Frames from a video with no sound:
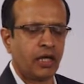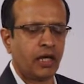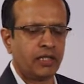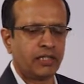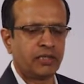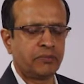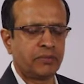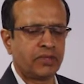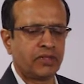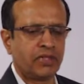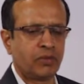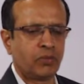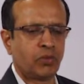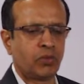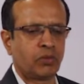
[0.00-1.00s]

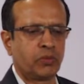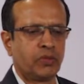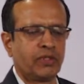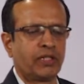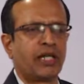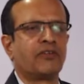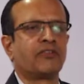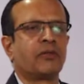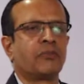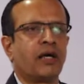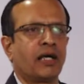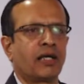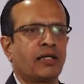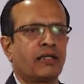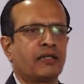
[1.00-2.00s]
Ultimately, what will drive the
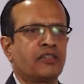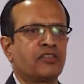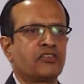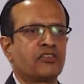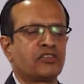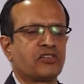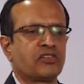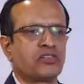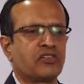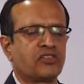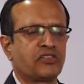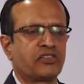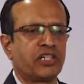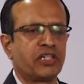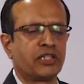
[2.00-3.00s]
market is
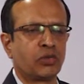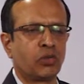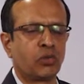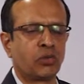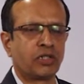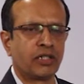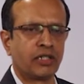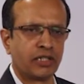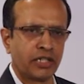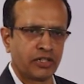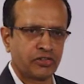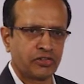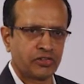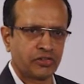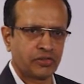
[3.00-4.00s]
sustained growth in
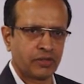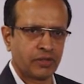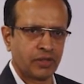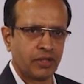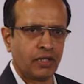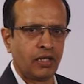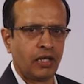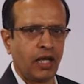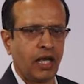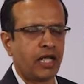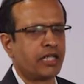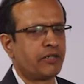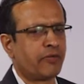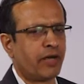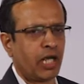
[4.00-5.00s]
earnings
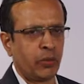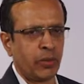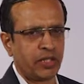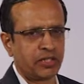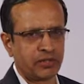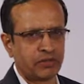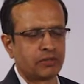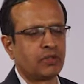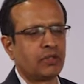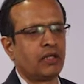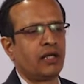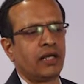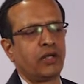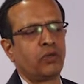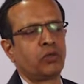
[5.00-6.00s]
and the valuation.
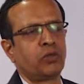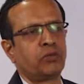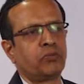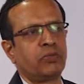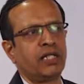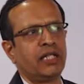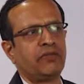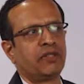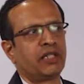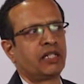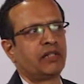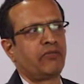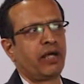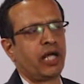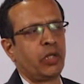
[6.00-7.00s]
I don't believe that
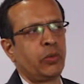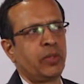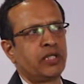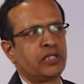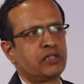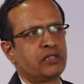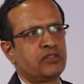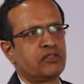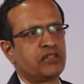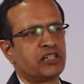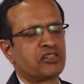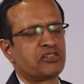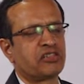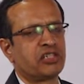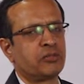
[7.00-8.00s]
the valuation is
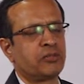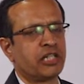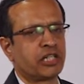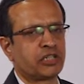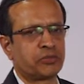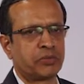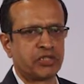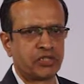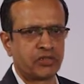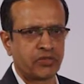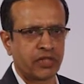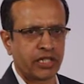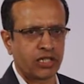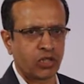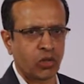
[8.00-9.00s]
extremely expensive
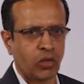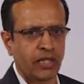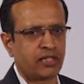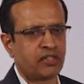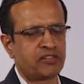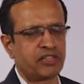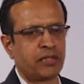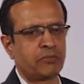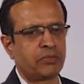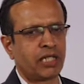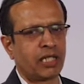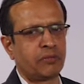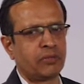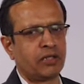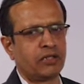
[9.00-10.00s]
right now. At the same
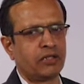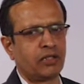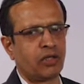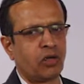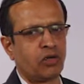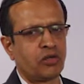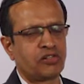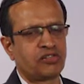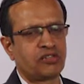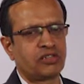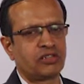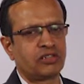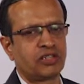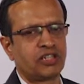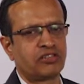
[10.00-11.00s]
time, nor is
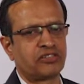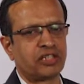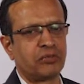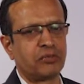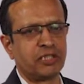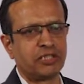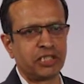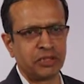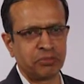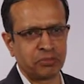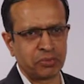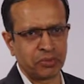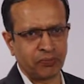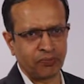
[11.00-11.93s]
it extremely cheap.